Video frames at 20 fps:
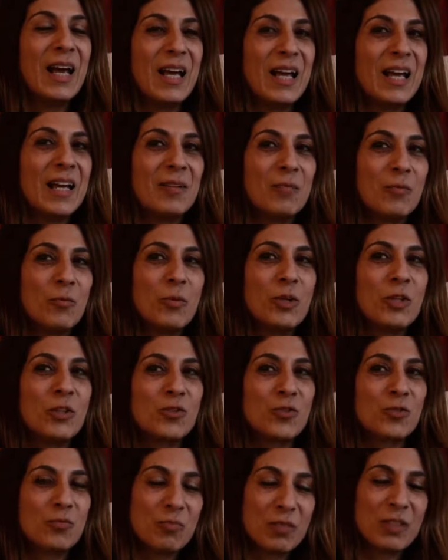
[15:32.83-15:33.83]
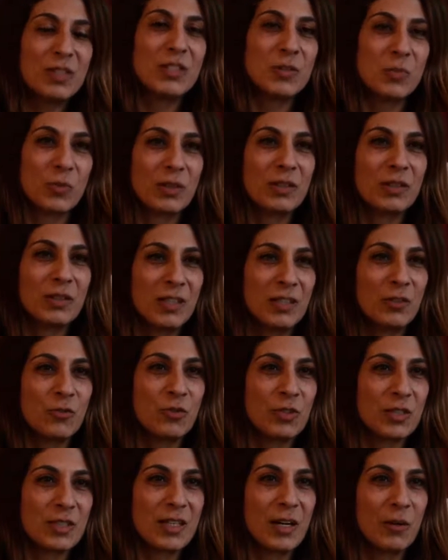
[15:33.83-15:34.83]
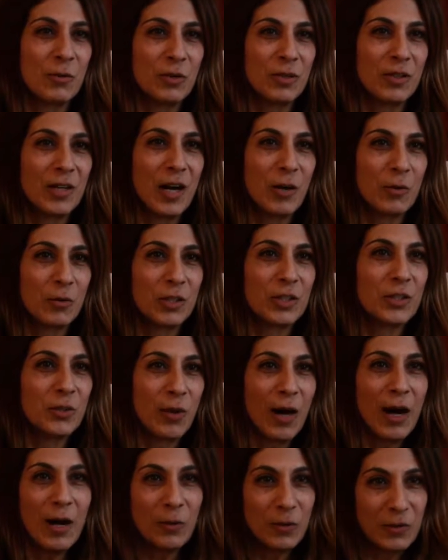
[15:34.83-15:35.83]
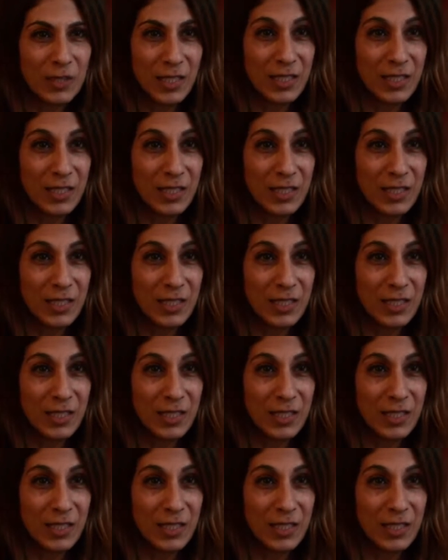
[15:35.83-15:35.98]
which this is what interests our crowd,